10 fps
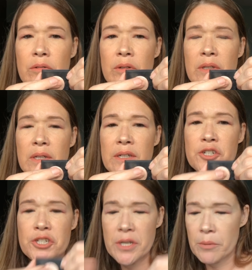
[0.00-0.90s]
really nice
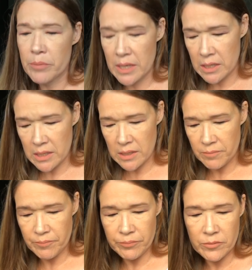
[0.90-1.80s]
champagne-y
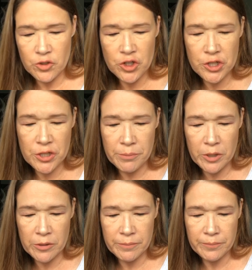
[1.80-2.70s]
shimmer.